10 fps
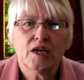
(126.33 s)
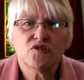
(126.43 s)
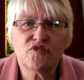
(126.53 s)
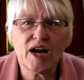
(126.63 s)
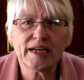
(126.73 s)

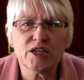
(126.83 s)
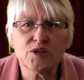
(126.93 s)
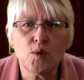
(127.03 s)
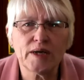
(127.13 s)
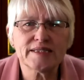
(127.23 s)
Finally,
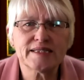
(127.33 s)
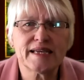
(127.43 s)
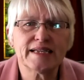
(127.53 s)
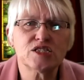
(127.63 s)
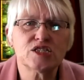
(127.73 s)
one
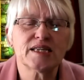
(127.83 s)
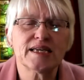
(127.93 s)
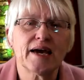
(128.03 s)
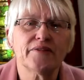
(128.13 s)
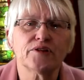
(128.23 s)
says to
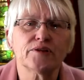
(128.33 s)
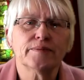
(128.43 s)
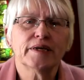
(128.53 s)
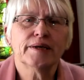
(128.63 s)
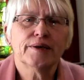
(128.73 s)
the other,
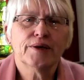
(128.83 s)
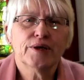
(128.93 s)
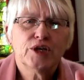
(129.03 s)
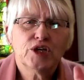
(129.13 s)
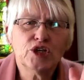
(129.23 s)

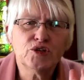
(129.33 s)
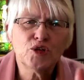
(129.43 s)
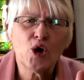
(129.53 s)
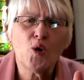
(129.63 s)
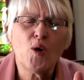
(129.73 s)
You
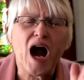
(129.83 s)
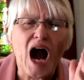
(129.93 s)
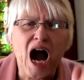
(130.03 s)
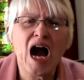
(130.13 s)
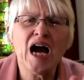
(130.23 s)
know,
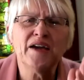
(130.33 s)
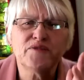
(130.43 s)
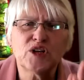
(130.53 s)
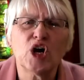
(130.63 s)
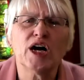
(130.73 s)

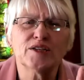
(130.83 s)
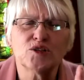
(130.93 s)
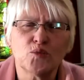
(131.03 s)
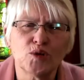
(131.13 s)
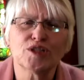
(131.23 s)
I've gone to
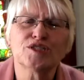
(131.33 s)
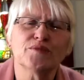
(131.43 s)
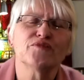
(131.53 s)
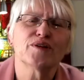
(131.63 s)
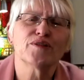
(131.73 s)

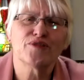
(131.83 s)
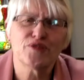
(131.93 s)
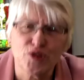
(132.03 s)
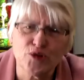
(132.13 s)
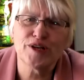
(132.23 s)
worship for
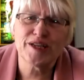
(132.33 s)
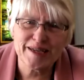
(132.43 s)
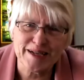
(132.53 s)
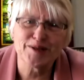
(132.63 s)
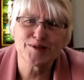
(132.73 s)
30
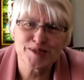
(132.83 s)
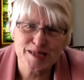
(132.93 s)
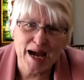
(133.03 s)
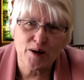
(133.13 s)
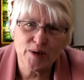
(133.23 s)
years
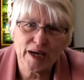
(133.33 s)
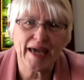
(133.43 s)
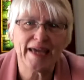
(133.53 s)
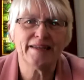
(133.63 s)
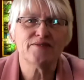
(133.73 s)
now,
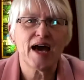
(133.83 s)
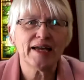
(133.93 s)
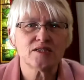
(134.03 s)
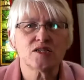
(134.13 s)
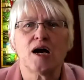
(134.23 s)
and in that
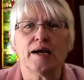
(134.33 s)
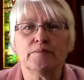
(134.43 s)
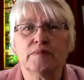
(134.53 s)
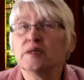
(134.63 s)
time,